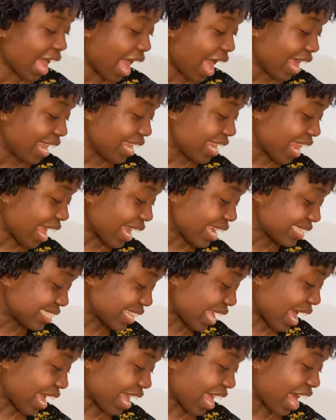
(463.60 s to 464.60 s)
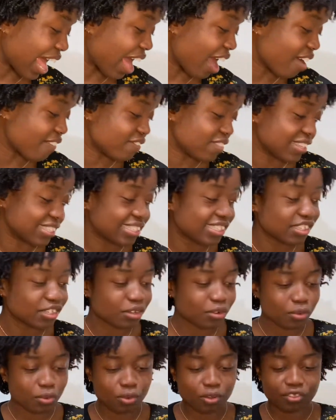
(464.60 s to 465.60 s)
Next, I have this little
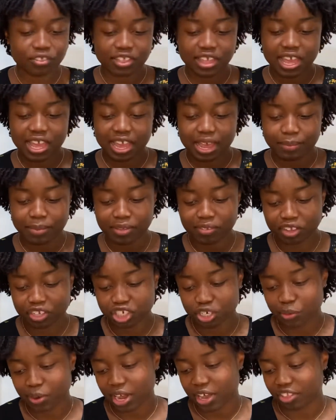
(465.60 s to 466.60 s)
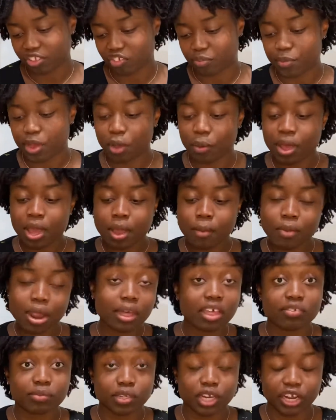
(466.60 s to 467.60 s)
cool thing. I'm not really sure where I got this from. Oh, probably
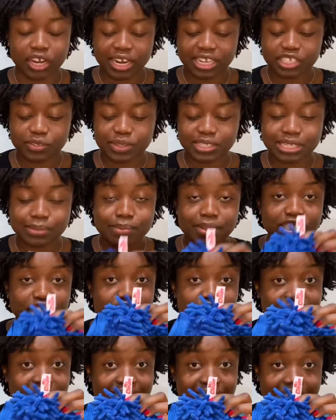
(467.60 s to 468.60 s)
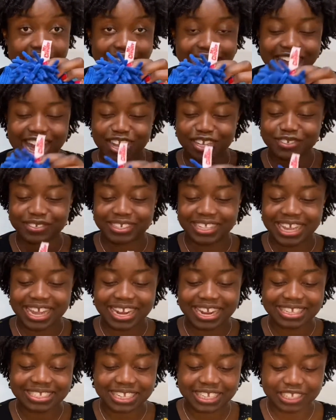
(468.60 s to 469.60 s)
from Target. So it's a Mr. Clean, actually, and
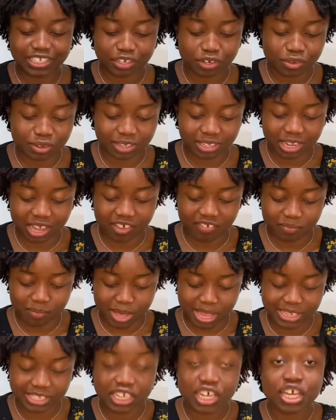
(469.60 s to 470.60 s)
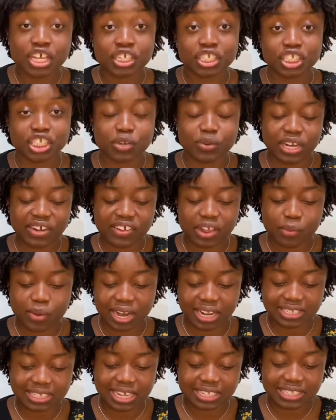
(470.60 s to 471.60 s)
it's a little glove mitt. So whenever I want
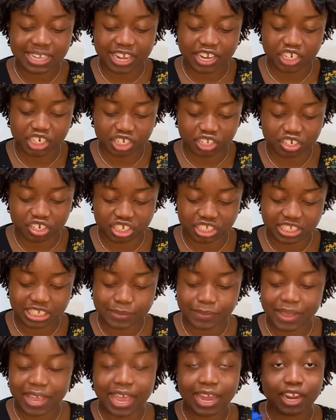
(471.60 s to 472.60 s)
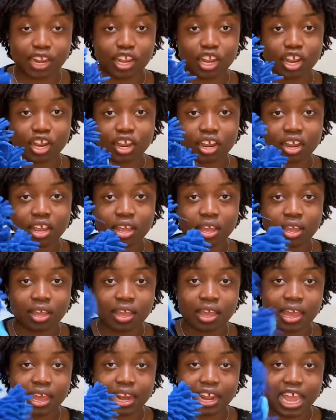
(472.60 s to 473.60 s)
to dust, I can really just stick my hand in here,
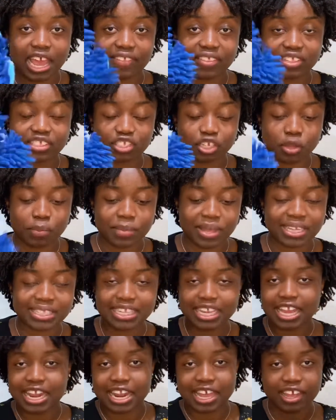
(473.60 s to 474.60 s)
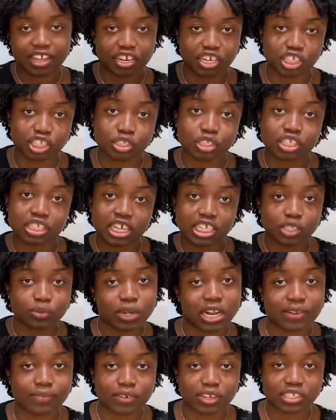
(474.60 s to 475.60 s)
and I have this little mitt, and I can just dust
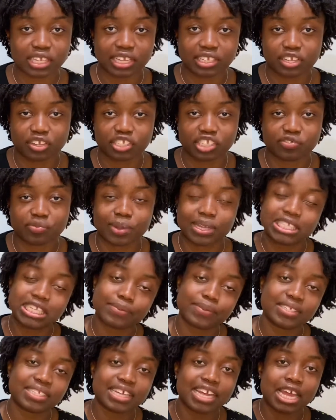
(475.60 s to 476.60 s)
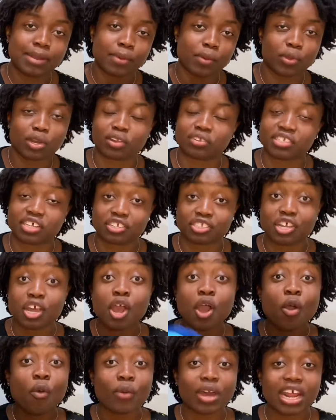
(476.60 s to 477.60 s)
whatever. So I like to use for my TV stand, my windowsills,
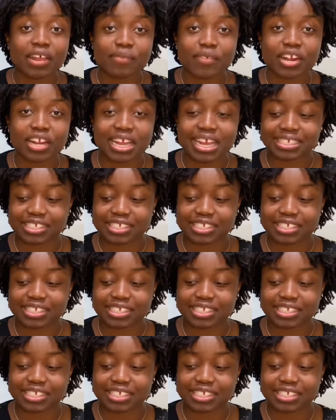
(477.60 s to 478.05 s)
whatever it is.